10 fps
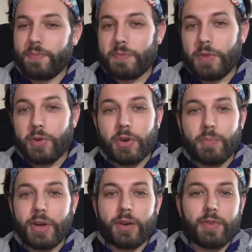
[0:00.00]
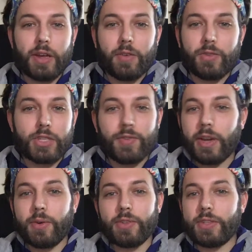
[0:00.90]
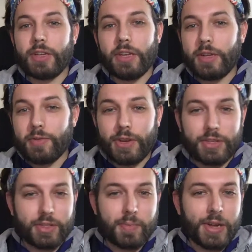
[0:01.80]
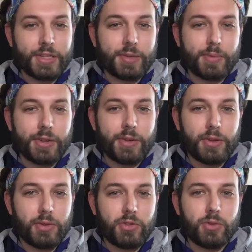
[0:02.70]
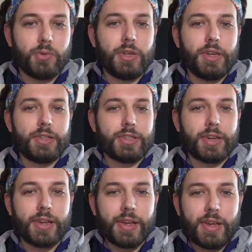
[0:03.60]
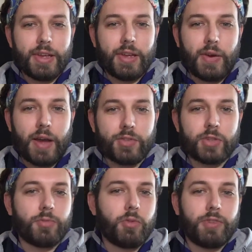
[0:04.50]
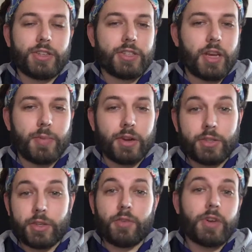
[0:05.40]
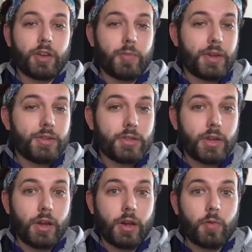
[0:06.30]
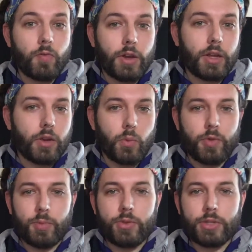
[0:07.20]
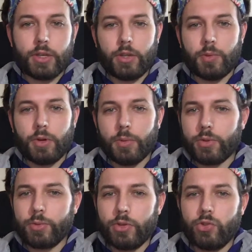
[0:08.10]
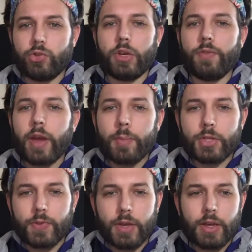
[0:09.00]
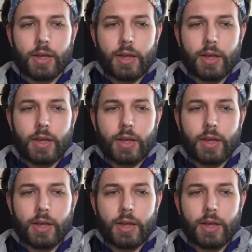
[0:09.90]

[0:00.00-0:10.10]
You could be out there for 7 hours. It really doesn't matter, but you do need to have some form of entertainment. I don't recommend running with music. You want to enjoy the atmosphere.